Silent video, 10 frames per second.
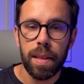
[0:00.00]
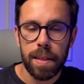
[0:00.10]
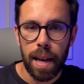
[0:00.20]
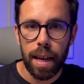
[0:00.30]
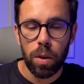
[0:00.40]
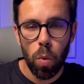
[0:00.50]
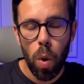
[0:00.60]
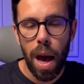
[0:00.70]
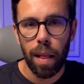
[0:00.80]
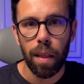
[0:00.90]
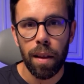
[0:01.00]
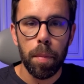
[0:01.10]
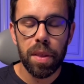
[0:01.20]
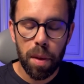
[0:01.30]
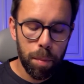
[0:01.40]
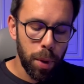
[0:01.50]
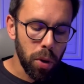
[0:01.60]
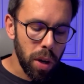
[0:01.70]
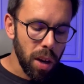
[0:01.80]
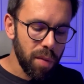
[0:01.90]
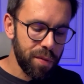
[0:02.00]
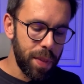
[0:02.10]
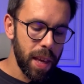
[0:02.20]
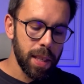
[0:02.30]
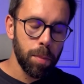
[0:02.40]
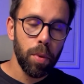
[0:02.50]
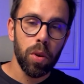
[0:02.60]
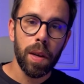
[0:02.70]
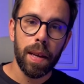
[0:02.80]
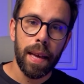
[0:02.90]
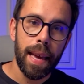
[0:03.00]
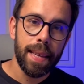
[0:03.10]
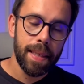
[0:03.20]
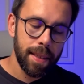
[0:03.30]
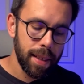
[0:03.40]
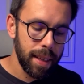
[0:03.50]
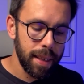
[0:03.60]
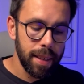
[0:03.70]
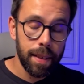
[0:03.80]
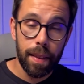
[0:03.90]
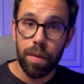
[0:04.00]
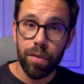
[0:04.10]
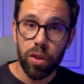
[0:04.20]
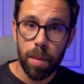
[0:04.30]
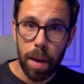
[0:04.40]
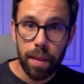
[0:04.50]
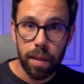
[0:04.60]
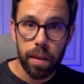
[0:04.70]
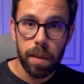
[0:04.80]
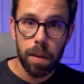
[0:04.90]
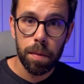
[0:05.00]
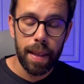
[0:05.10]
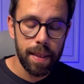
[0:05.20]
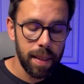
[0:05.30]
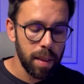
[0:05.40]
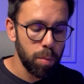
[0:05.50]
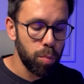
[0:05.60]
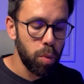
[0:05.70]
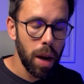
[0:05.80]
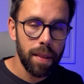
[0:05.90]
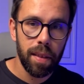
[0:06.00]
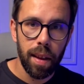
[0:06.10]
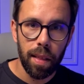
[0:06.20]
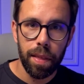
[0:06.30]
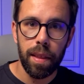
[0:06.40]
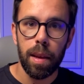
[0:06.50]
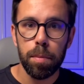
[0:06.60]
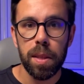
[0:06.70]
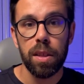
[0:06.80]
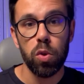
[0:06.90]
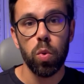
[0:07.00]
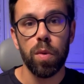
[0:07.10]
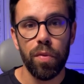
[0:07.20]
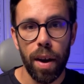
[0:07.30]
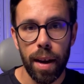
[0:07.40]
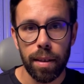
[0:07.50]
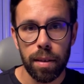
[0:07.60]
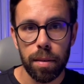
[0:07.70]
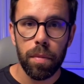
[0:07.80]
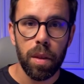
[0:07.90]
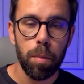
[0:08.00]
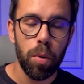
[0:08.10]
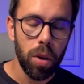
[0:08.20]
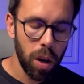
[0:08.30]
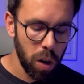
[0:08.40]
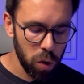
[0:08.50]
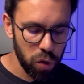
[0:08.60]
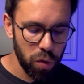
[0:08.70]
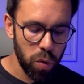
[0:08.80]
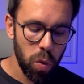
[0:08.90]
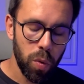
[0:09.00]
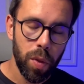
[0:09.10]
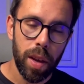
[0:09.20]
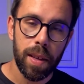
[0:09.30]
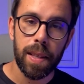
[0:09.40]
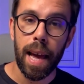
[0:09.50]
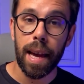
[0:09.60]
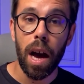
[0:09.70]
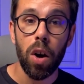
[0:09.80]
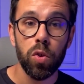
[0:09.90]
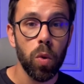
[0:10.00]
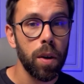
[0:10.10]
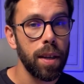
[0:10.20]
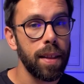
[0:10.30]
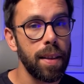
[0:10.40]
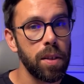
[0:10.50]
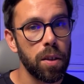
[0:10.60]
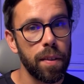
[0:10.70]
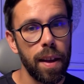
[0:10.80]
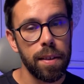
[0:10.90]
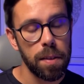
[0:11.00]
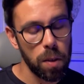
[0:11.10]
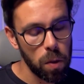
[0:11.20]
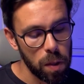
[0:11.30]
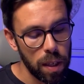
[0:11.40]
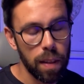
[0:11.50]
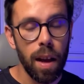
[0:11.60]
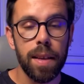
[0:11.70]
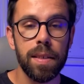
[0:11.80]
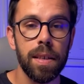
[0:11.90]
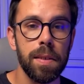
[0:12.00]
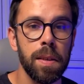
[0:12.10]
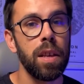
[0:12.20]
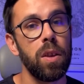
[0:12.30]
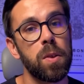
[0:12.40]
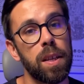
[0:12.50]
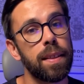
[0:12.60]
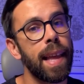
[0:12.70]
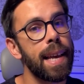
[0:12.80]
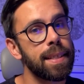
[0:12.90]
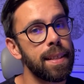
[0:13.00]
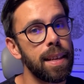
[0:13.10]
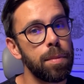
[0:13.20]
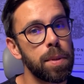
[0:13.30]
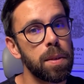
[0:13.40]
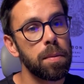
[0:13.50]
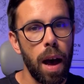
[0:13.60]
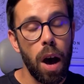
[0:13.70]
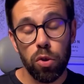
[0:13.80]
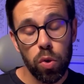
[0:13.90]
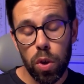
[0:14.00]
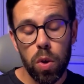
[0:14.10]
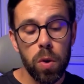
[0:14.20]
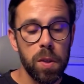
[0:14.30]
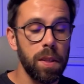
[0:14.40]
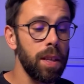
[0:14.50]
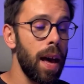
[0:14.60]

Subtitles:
design well. But the beauty of this book isn't in the fundamentals, it's in the practical tips that you will find. The book goes through things like how to organize your tests using classes, using test names, how to use the